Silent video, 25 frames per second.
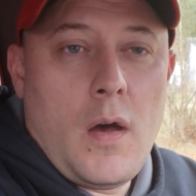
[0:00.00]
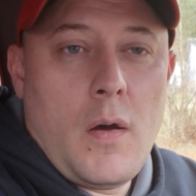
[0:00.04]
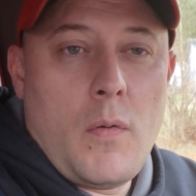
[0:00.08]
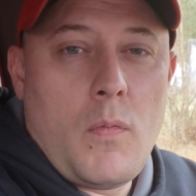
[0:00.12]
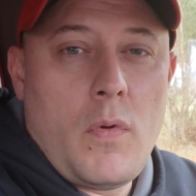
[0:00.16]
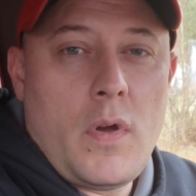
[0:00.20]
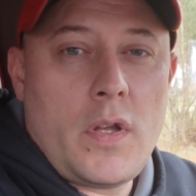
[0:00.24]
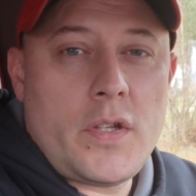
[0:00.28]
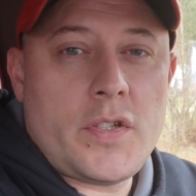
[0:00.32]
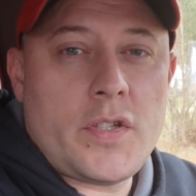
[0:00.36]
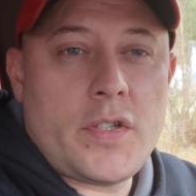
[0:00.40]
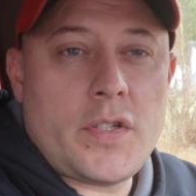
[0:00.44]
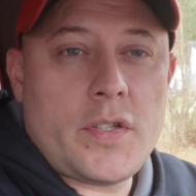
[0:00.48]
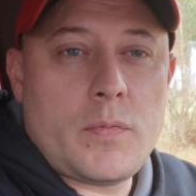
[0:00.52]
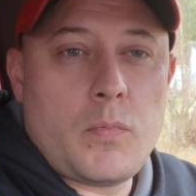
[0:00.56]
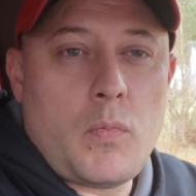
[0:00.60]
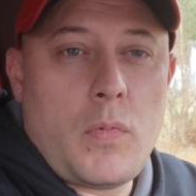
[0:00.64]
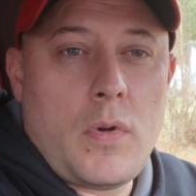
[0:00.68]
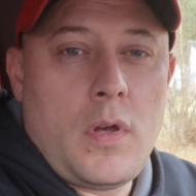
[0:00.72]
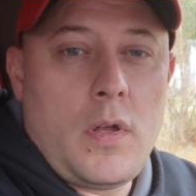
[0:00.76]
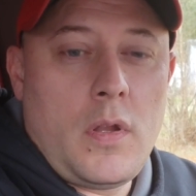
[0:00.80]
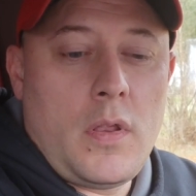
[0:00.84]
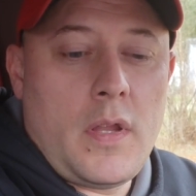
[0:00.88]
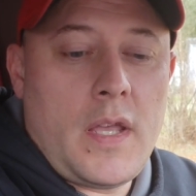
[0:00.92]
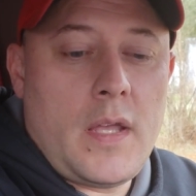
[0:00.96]
which
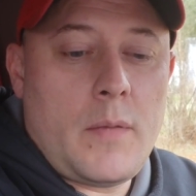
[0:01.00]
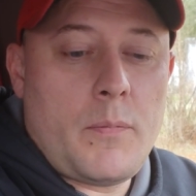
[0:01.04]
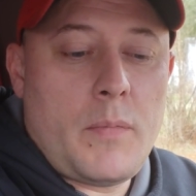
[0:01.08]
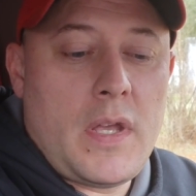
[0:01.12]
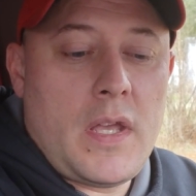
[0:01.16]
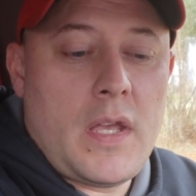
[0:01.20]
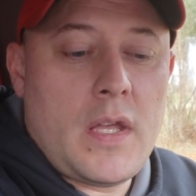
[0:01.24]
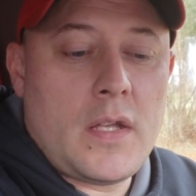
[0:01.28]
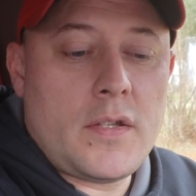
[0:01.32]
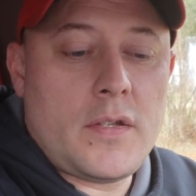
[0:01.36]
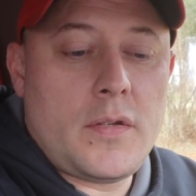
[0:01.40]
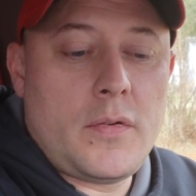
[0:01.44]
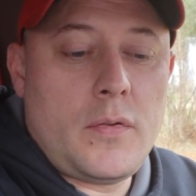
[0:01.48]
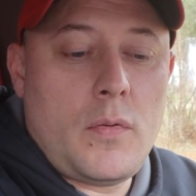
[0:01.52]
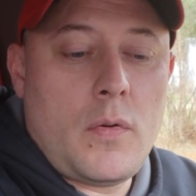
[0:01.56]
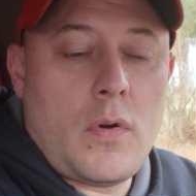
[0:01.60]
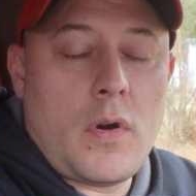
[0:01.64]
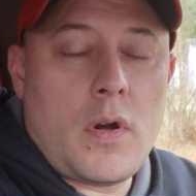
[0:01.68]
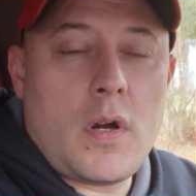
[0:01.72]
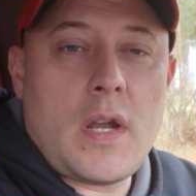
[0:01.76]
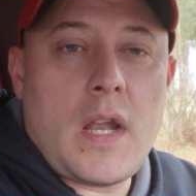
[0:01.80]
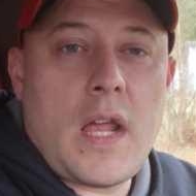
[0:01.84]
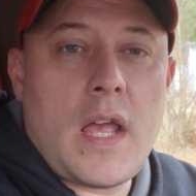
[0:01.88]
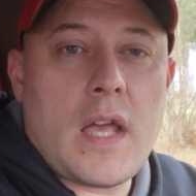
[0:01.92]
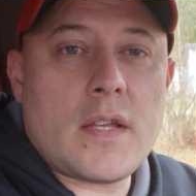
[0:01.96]
will lead me into
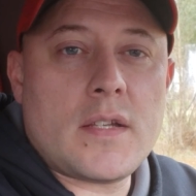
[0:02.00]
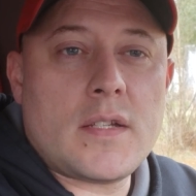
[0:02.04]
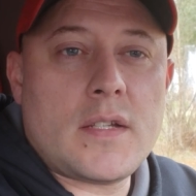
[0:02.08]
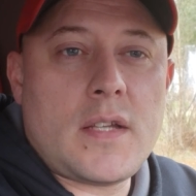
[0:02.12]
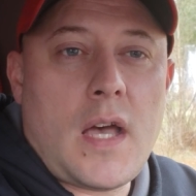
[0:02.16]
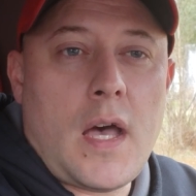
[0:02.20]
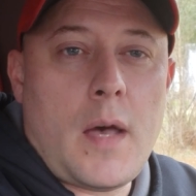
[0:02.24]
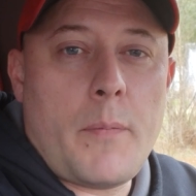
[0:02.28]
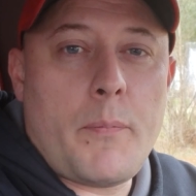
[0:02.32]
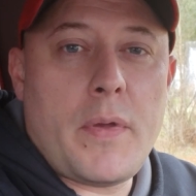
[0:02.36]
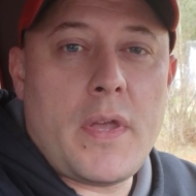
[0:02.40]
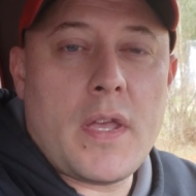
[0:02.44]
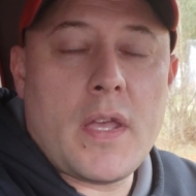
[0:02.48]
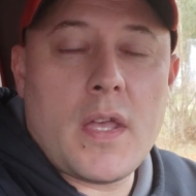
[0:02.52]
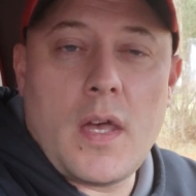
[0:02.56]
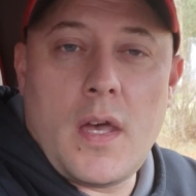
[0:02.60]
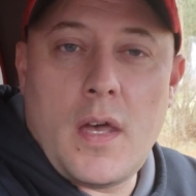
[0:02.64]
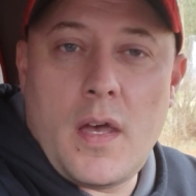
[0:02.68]
our next topic